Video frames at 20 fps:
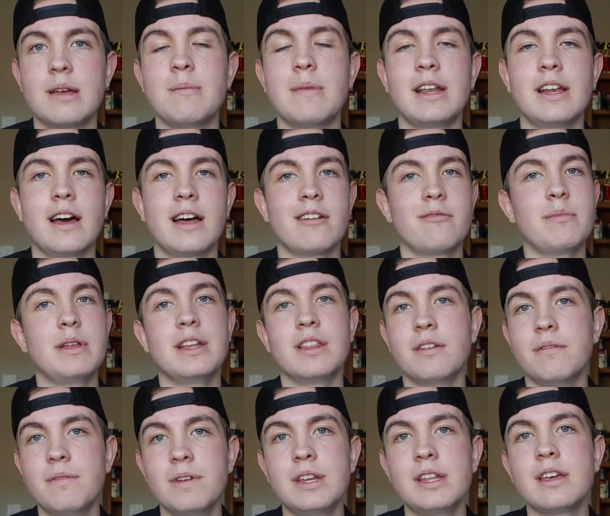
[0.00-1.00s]
It may not have been
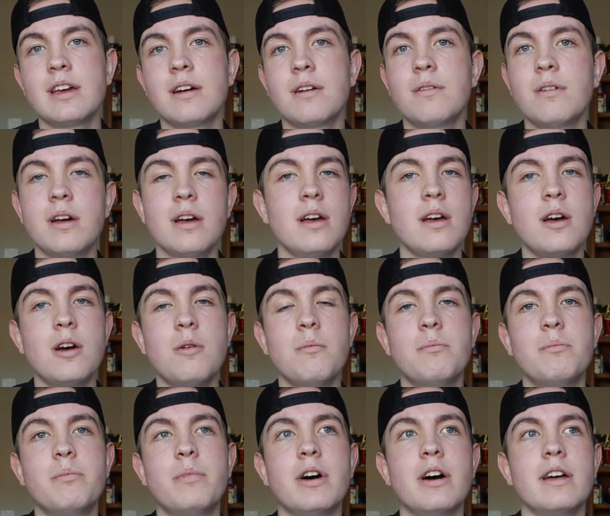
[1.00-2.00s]
in the video,
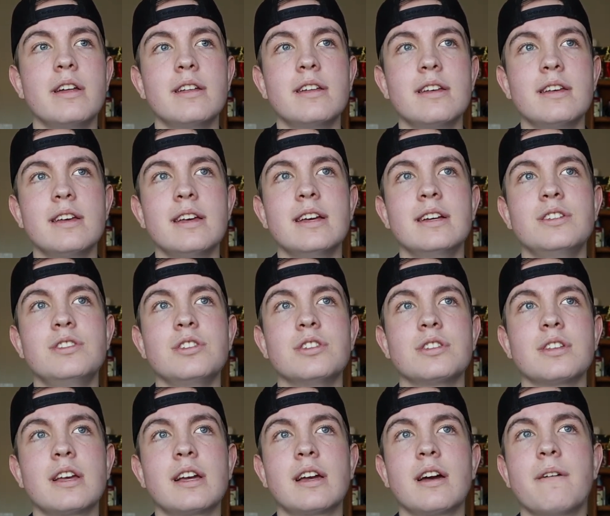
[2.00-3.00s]
but it's
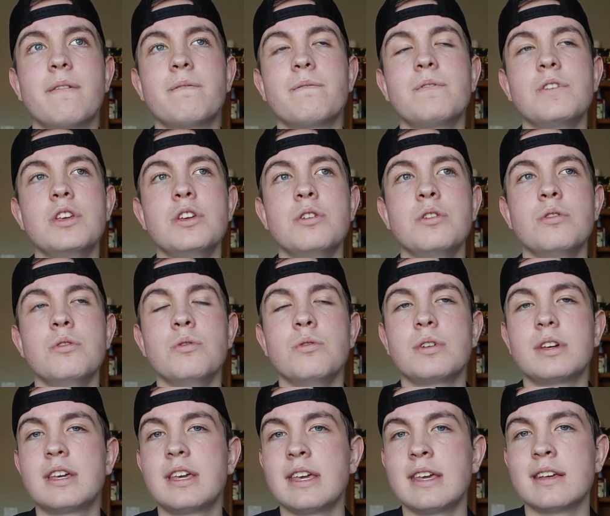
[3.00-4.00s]
just like a
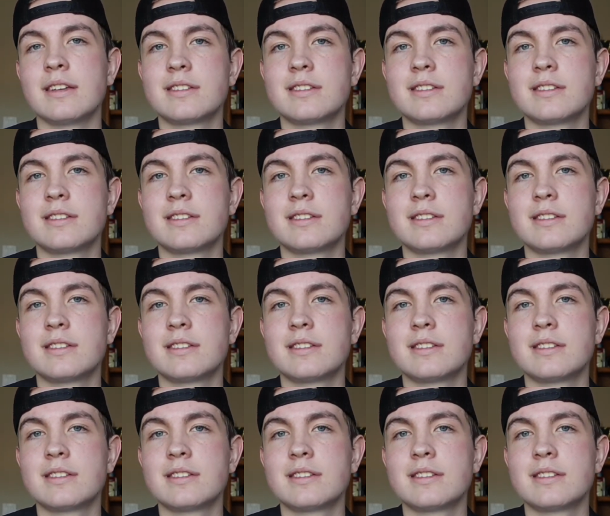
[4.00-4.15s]
few key